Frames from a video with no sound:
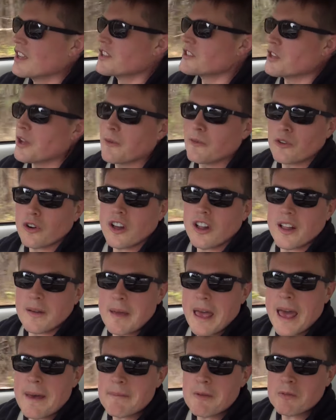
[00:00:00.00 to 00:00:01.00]
So overall,
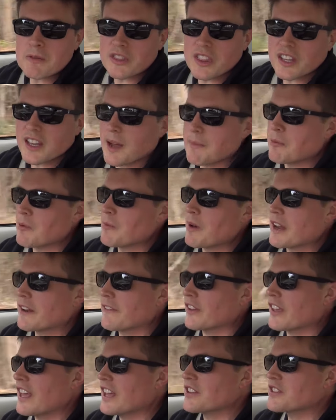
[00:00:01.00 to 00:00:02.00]
I'm happy with the couple
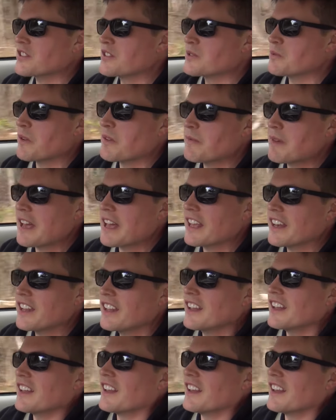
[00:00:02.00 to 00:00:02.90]
modifications we made.